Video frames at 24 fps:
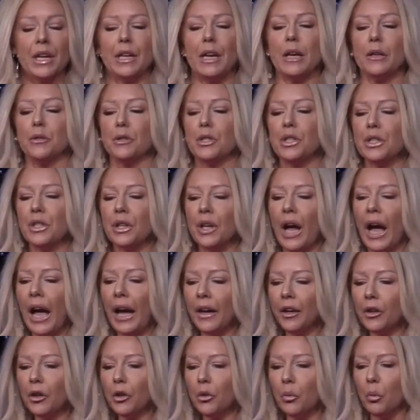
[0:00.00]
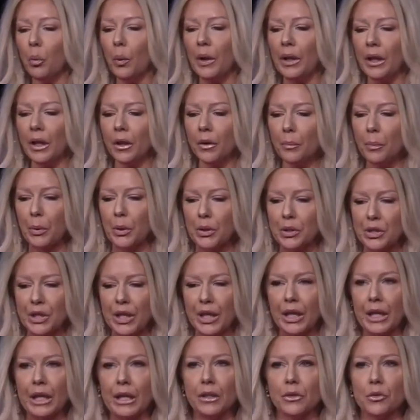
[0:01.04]
Now, denial, when it
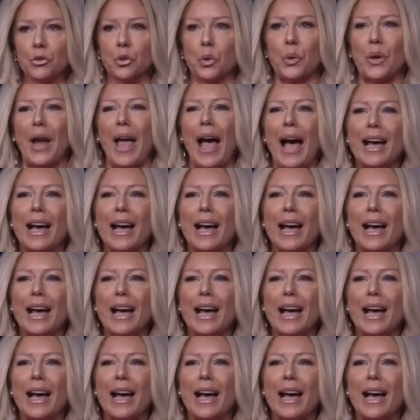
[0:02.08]
pertains or